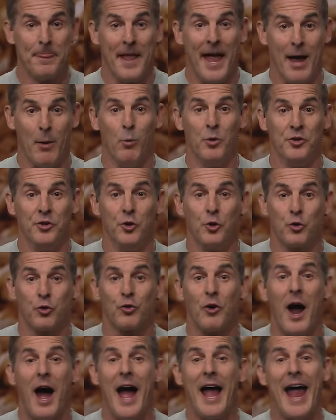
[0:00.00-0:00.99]
And when you
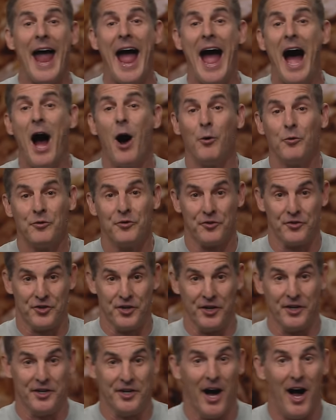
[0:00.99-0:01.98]
cry out
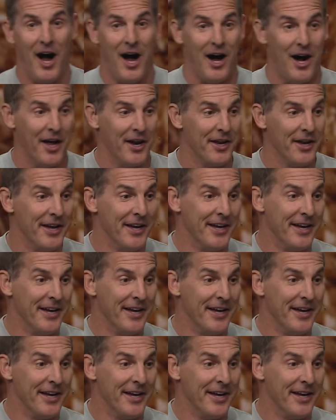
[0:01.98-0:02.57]
to God,